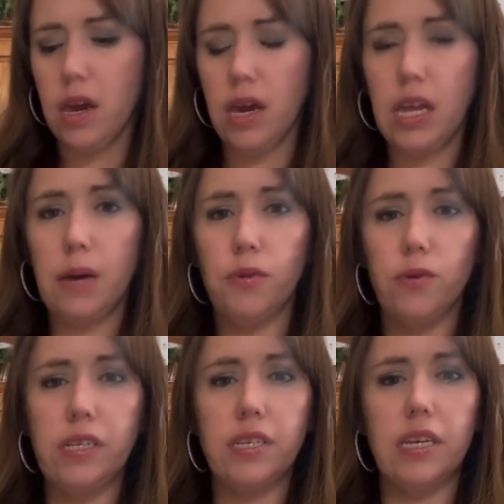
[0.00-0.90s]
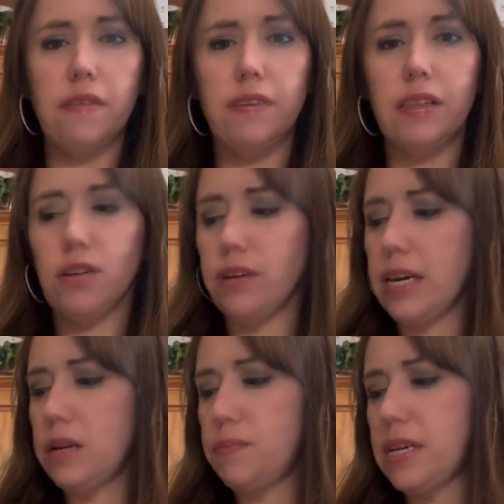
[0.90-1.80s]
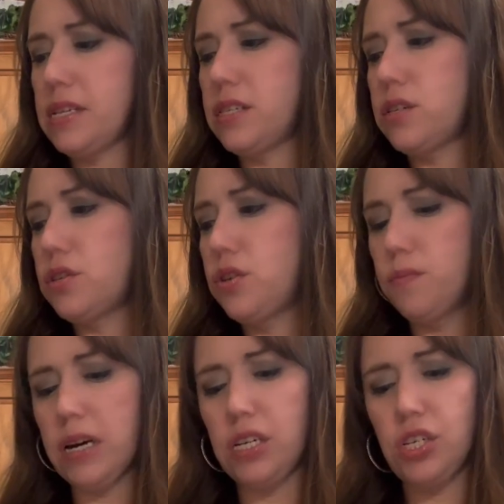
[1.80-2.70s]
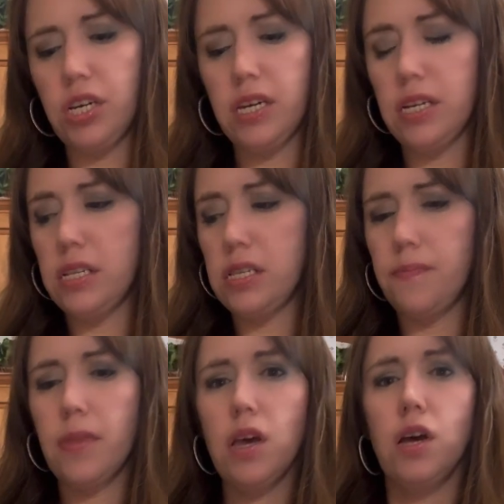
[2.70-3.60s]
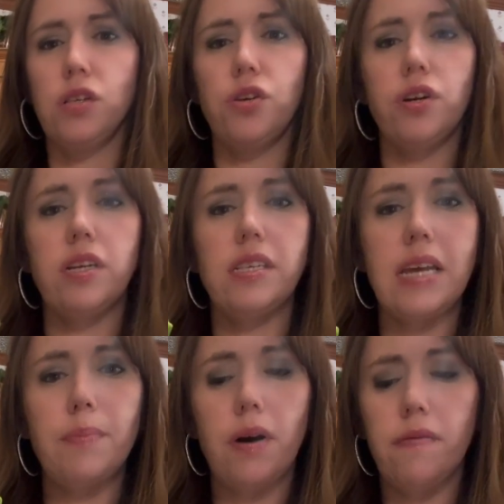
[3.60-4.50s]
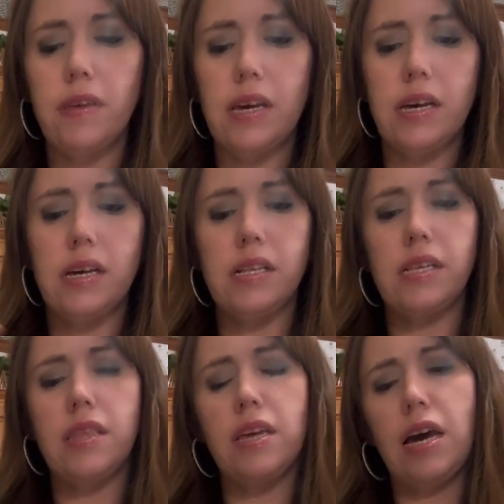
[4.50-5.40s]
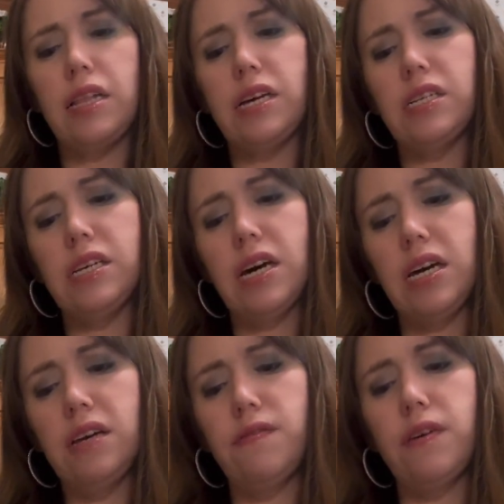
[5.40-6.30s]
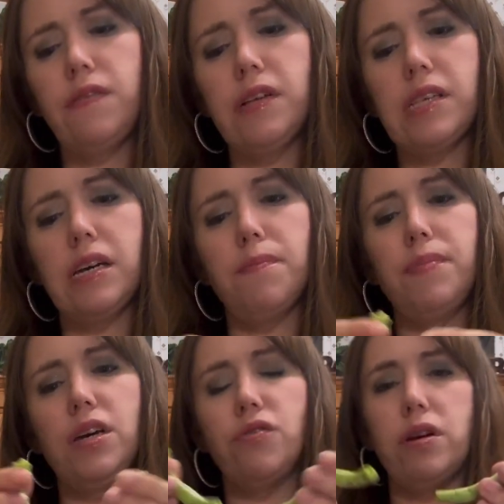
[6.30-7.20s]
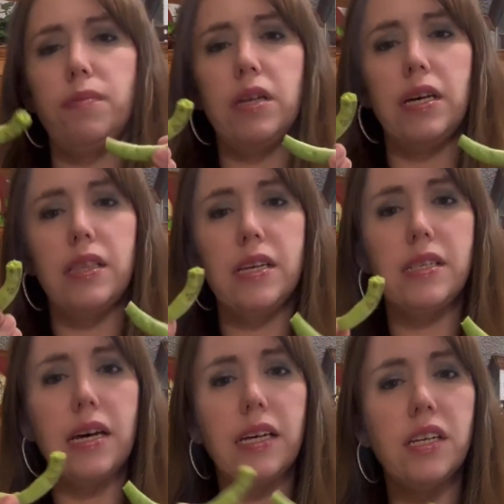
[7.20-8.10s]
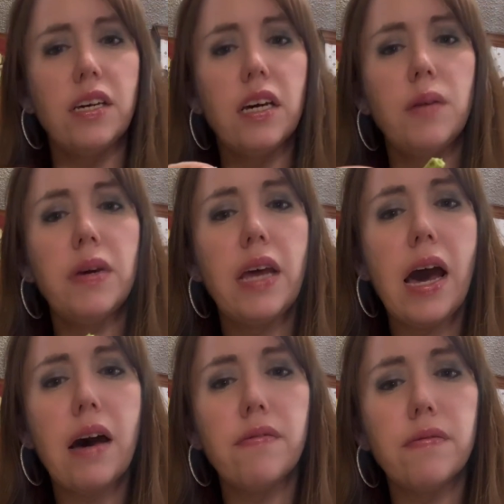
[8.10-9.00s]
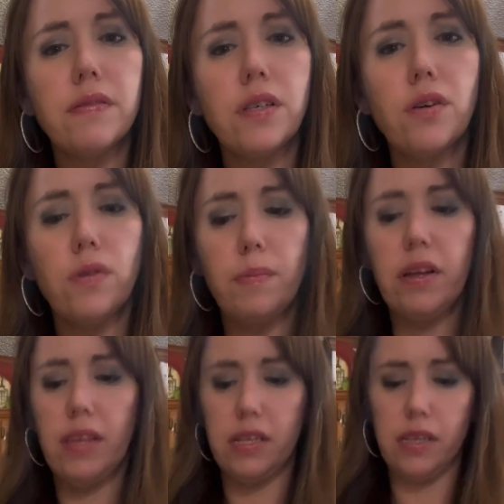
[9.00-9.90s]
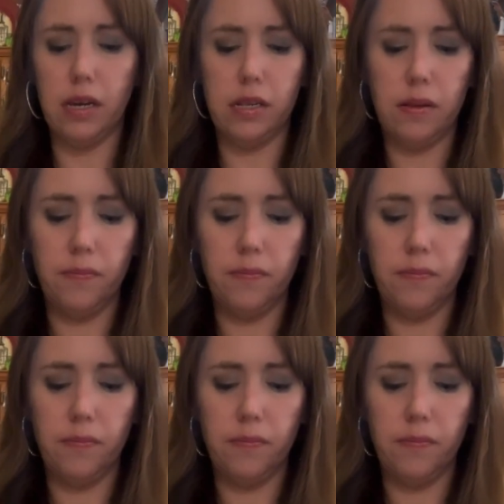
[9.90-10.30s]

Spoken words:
And I'm going to give the little end pieces to my chickens. So you're gonna snap off the ends, and then I like to kind of, if it's like a big green bean like this, I like to cut them in half. So about that size.